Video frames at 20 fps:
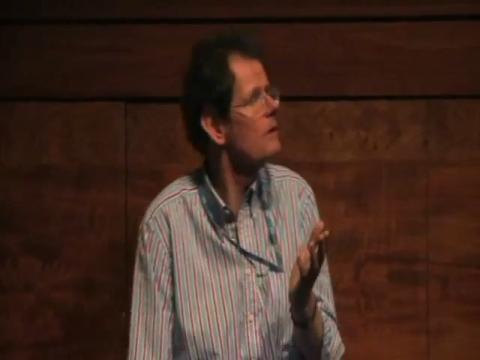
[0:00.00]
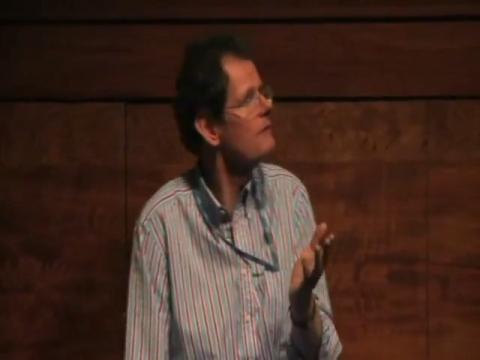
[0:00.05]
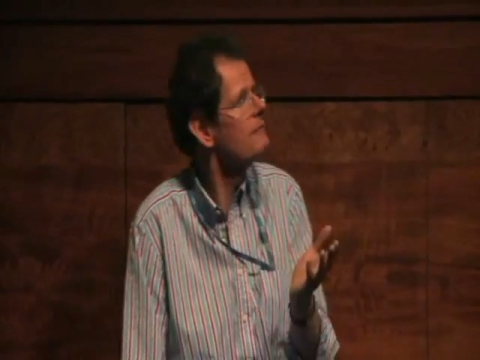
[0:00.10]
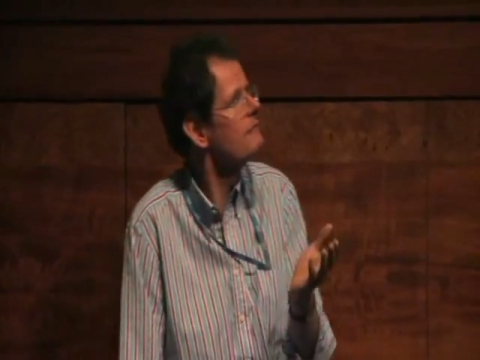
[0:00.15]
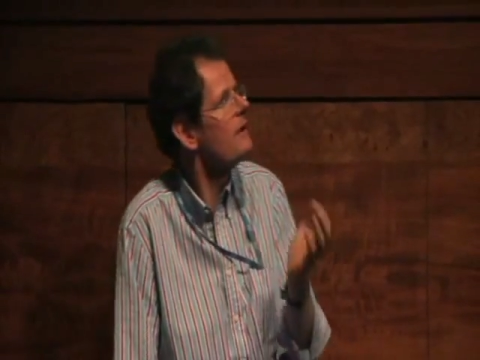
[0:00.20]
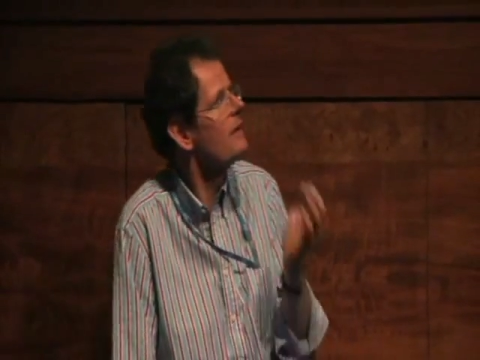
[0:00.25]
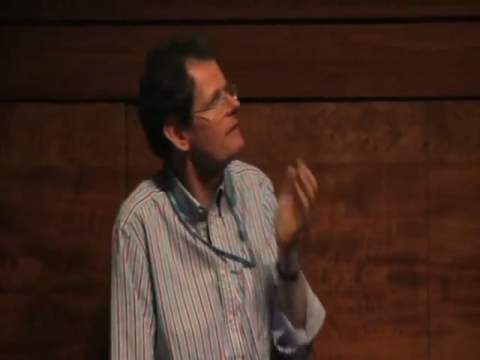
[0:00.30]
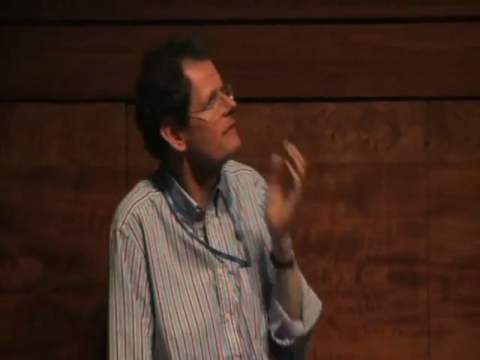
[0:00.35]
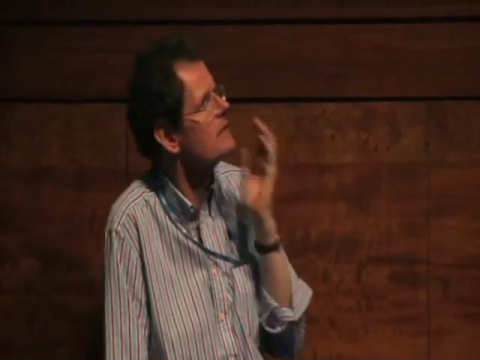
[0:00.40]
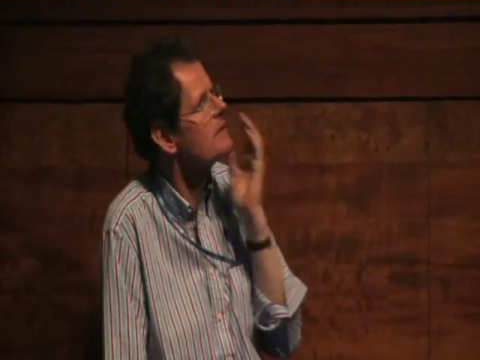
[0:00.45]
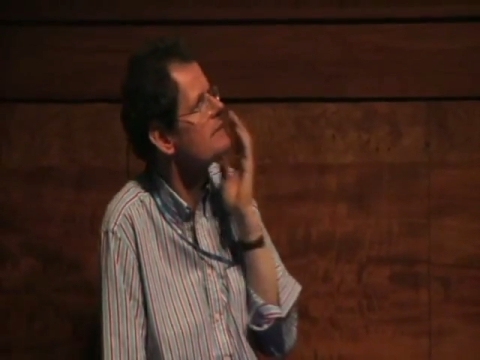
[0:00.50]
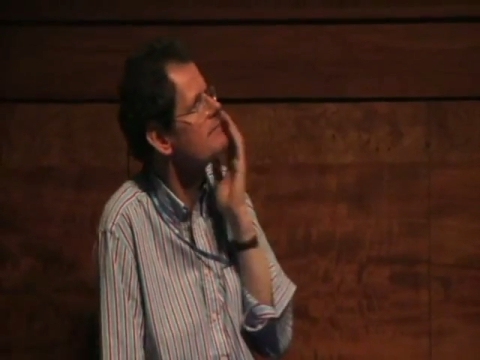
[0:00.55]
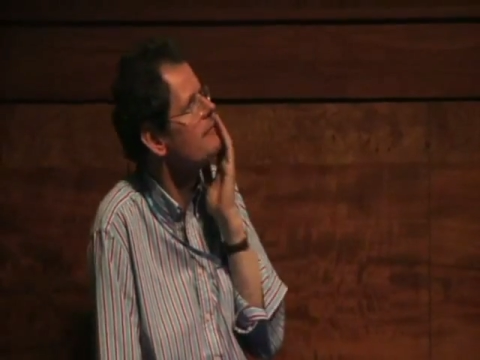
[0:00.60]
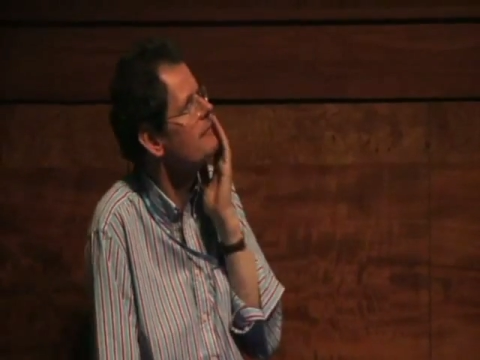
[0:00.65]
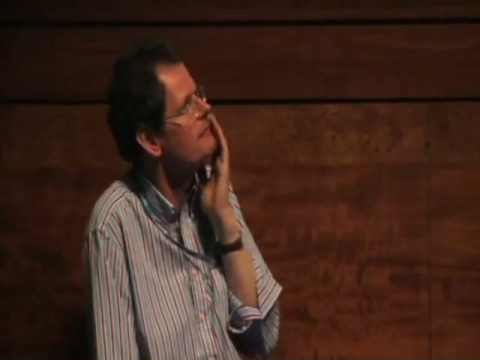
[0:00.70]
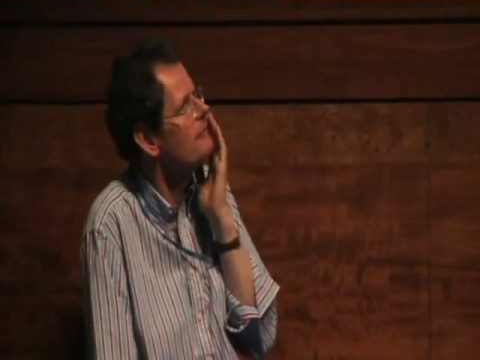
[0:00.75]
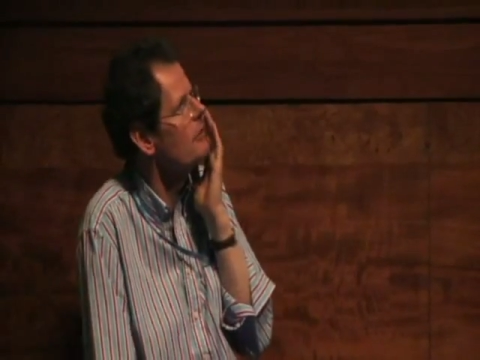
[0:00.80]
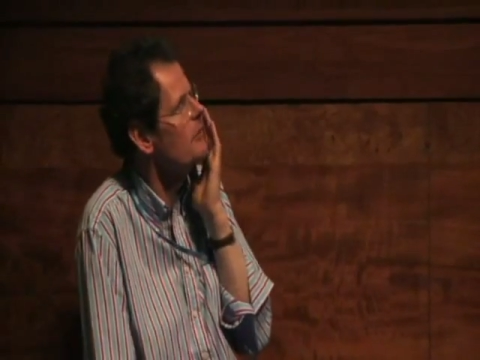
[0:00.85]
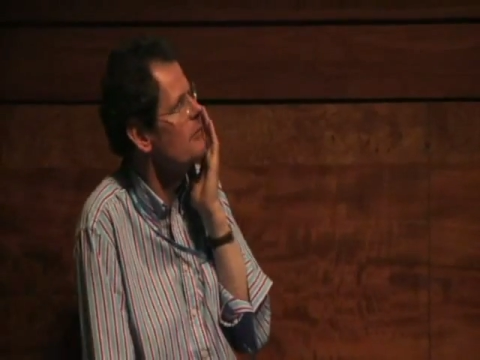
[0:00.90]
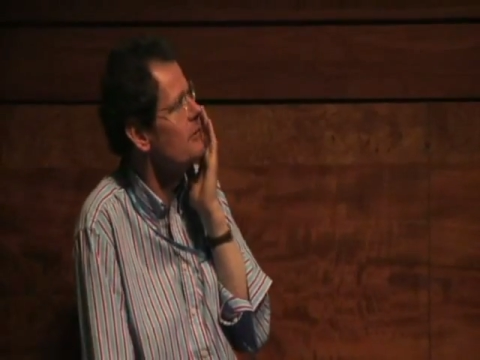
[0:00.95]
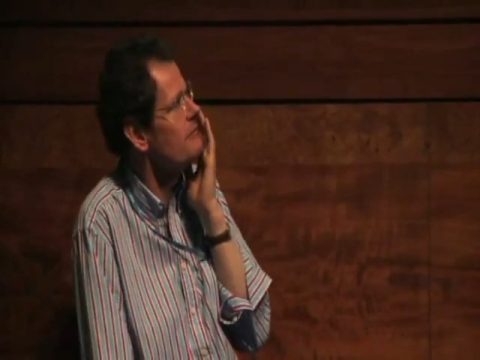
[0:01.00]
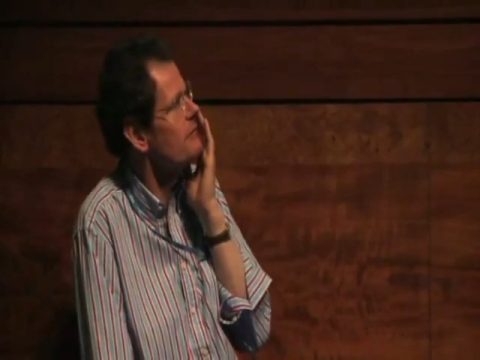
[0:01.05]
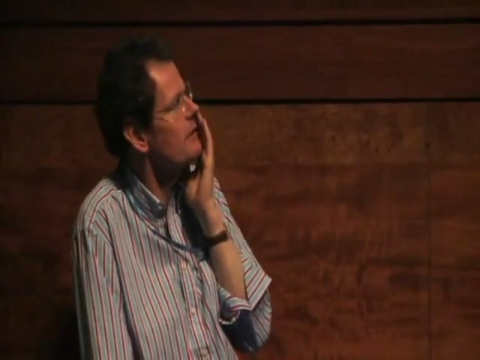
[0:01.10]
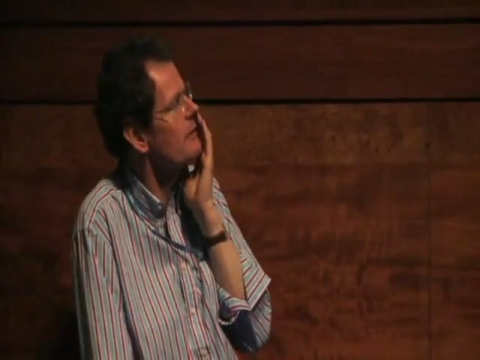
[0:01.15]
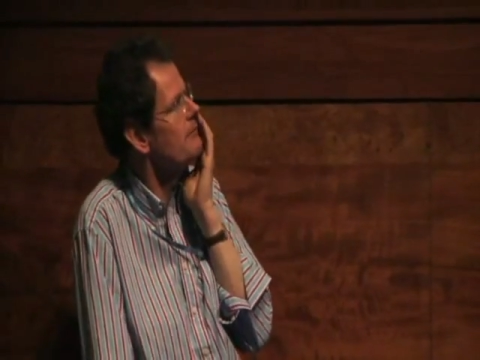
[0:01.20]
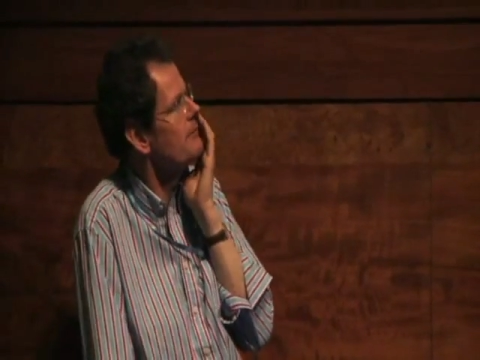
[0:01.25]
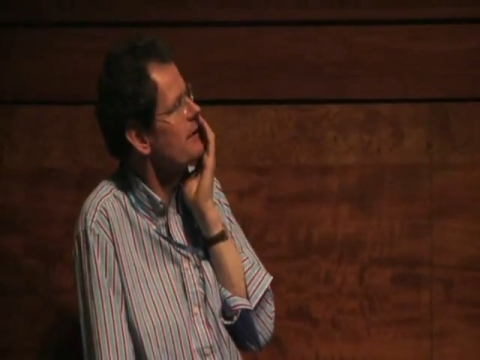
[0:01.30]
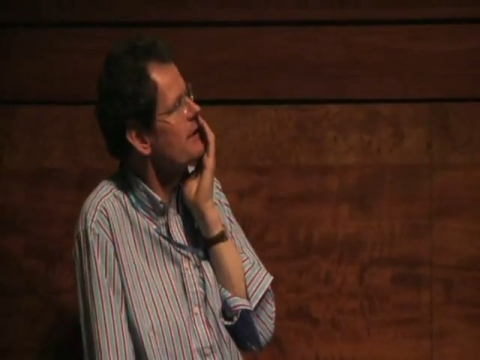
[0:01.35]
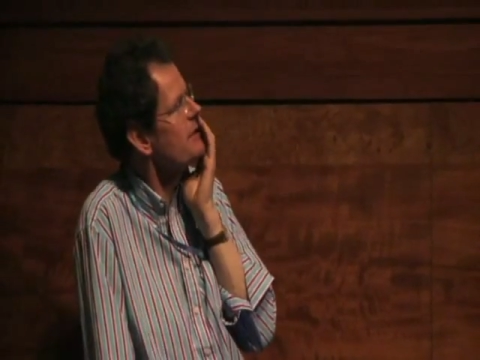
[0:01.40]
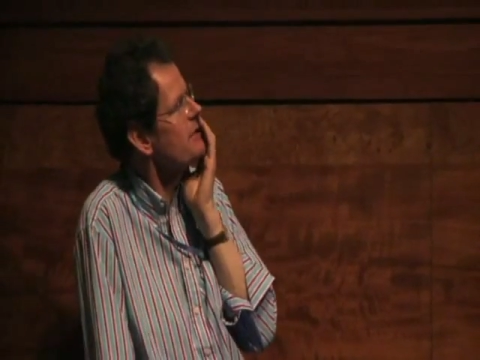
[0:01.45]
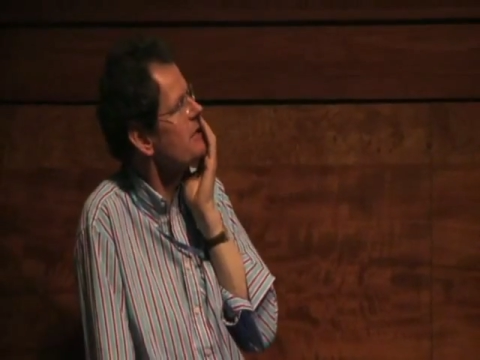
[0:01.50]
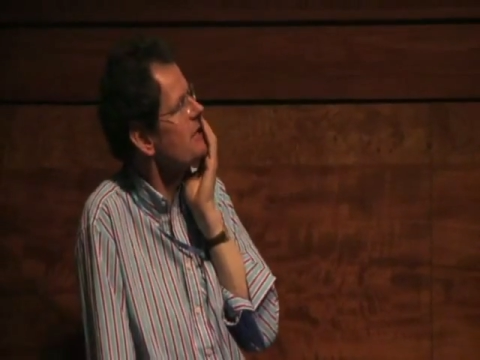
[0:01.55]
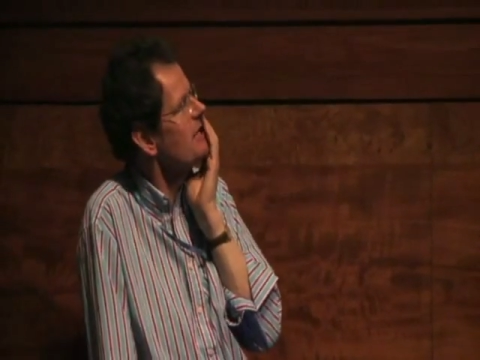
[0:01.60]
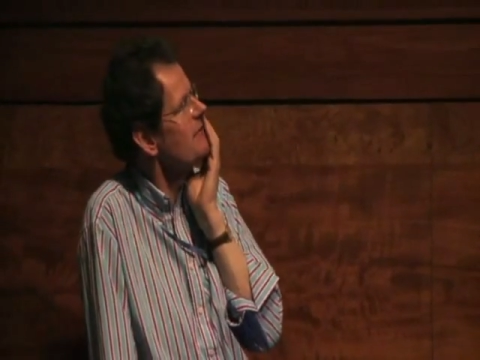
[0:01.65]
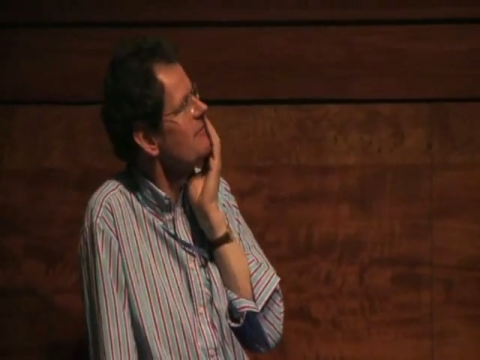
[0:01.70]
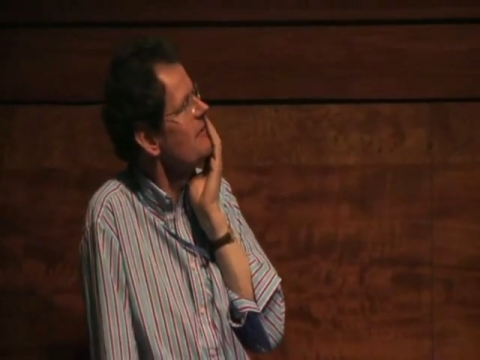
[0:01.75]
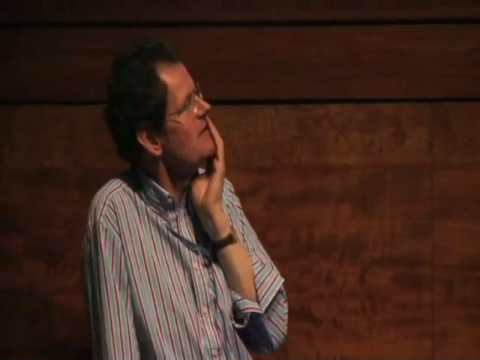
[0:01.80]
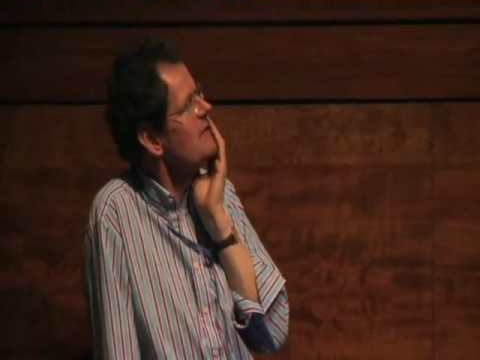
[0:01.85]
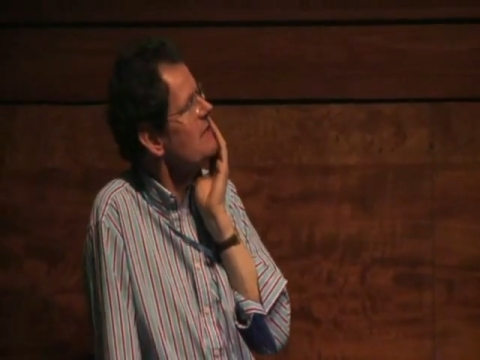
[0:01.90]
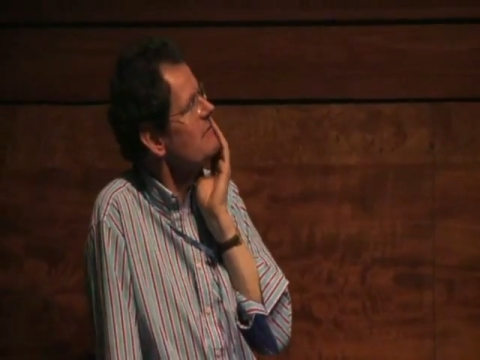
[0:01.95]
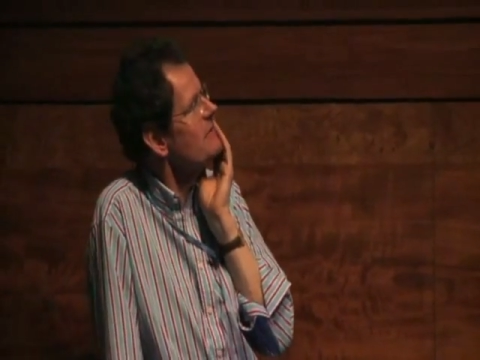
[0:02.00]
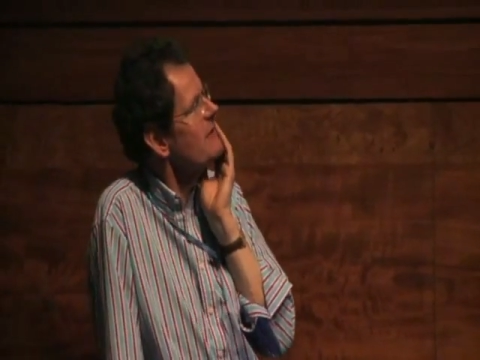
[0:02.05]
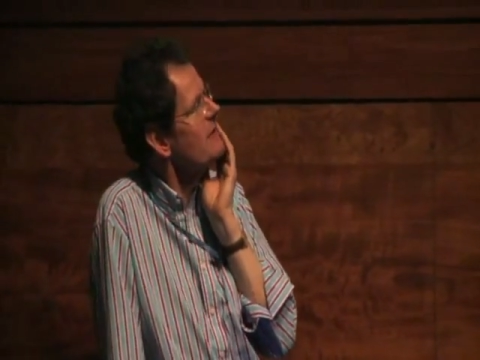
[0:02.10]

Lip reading: and we've done this before, we've done big surveys of